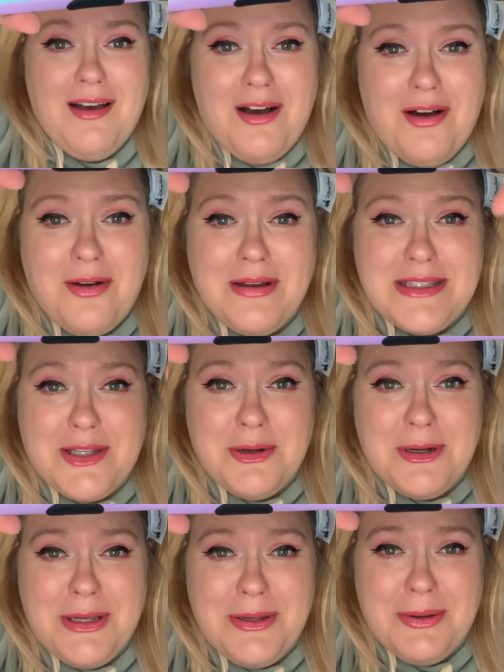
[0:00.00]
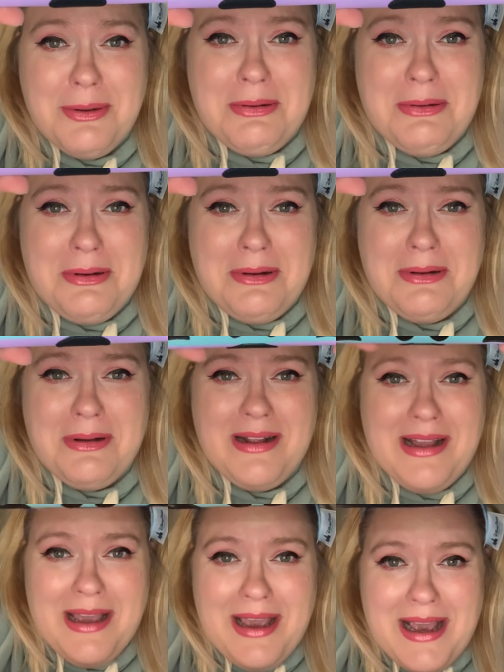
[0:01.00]
Oh, it's so cute.
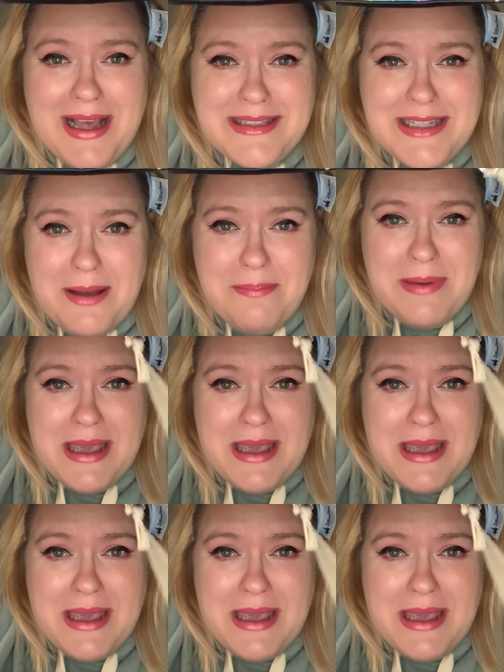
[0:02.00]
It's got